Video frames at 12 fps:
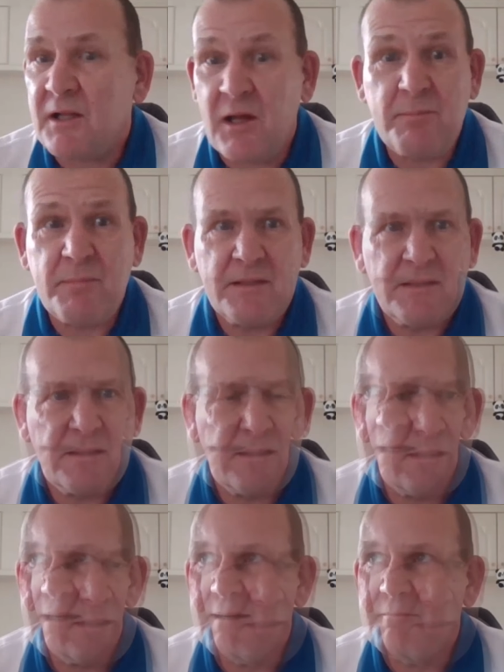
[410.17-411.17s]
a club,
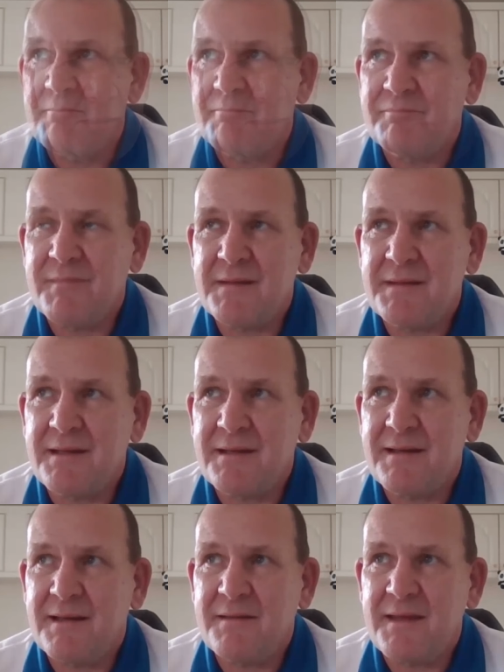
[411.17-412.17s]
and
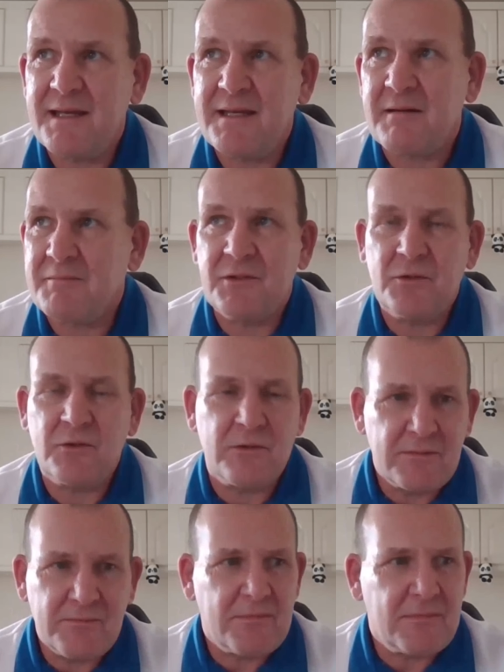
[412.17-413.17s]
then I
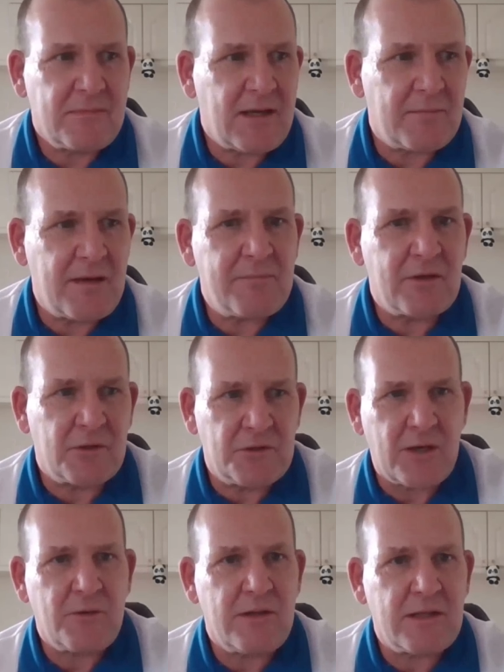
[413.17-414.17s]
remember
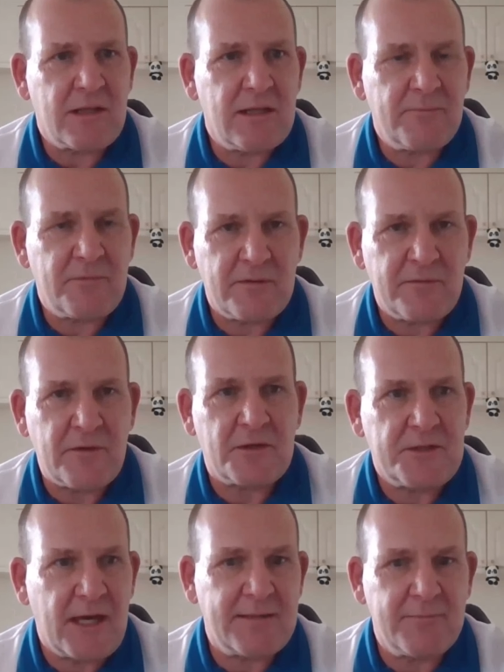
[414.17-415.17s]
going down to the club for the
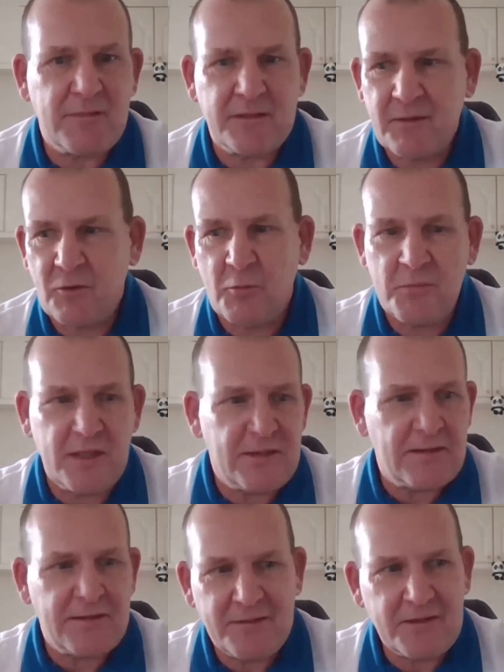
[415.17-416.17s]
first time and
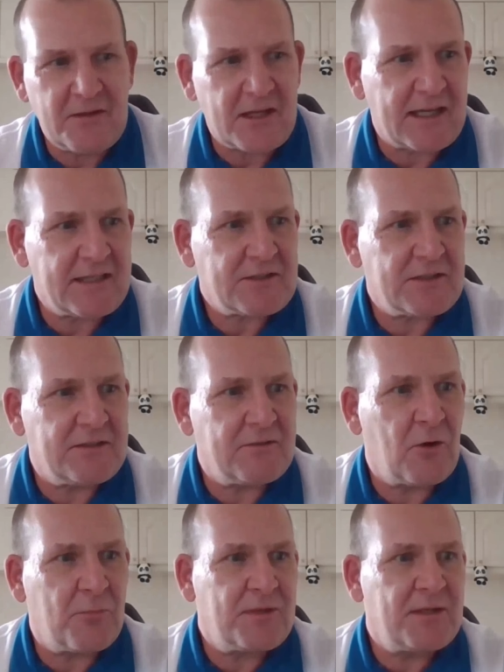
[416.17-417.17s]
opening the gates
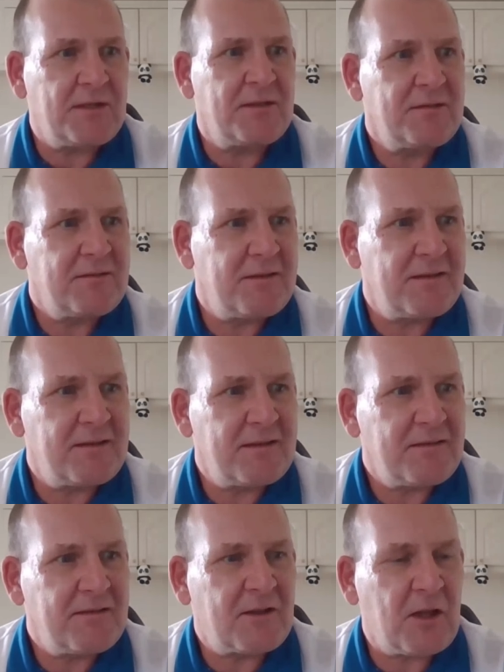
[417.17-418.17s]
and opening
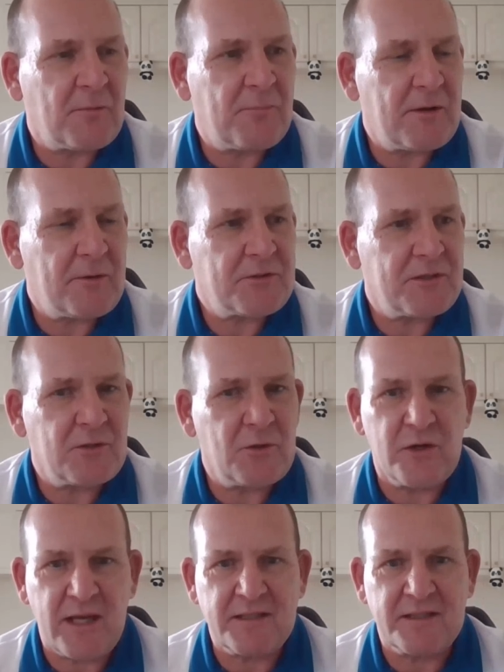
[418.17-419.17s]
the clubhouse
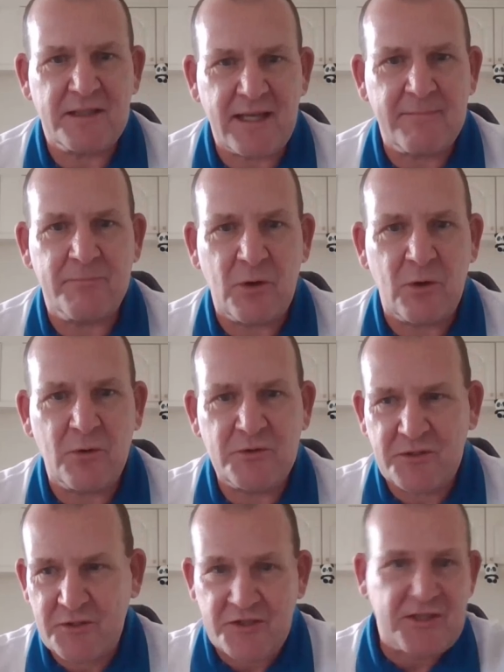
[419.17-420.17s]
and going in and getting
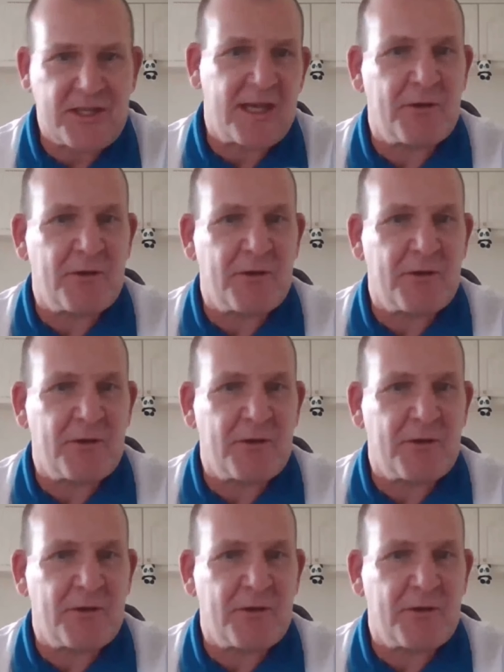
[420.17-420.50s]
balls and just